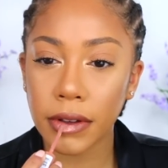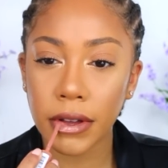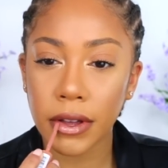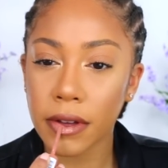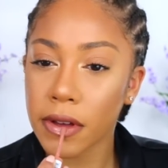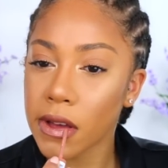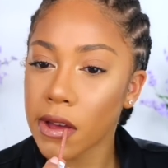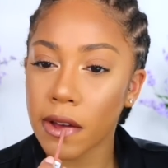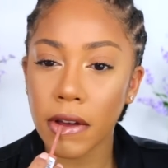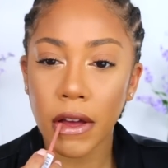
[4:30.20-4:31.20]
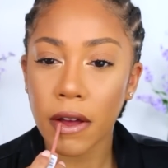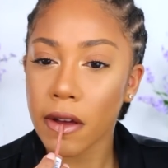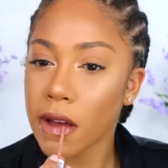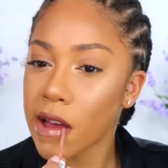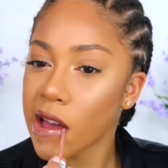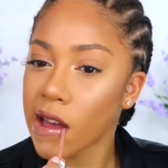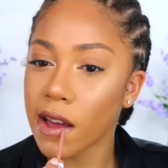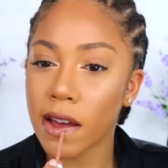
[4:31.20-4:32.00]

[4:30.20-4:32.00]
No one is speaking in this clip.